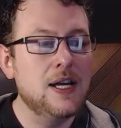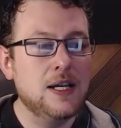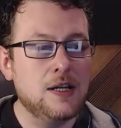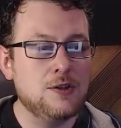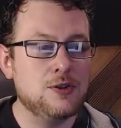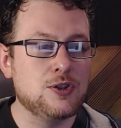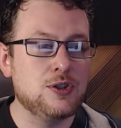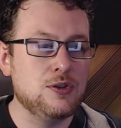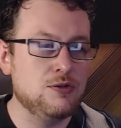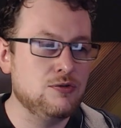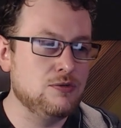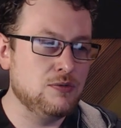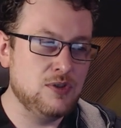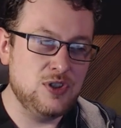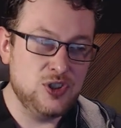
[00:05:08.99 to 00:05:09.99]
It just
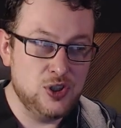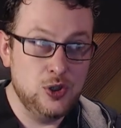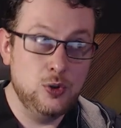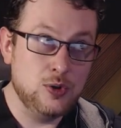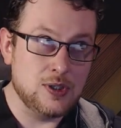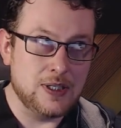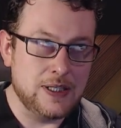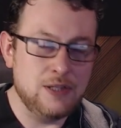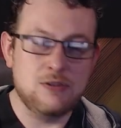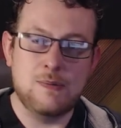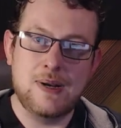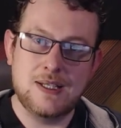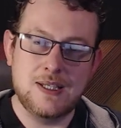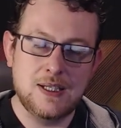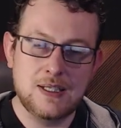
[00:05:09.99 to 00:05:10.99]
usually
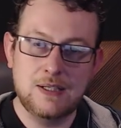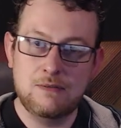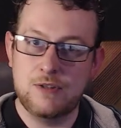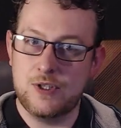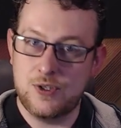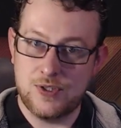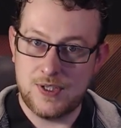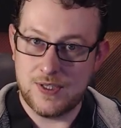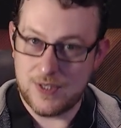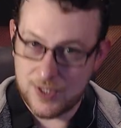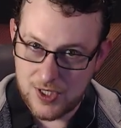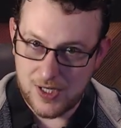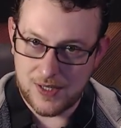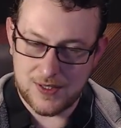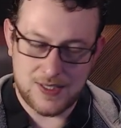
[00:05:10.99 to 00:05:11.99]
dramatically reduces the
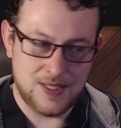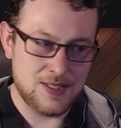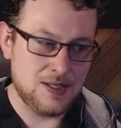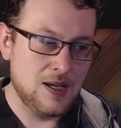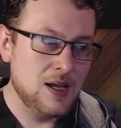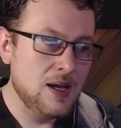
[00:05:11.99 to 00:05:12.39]
chances.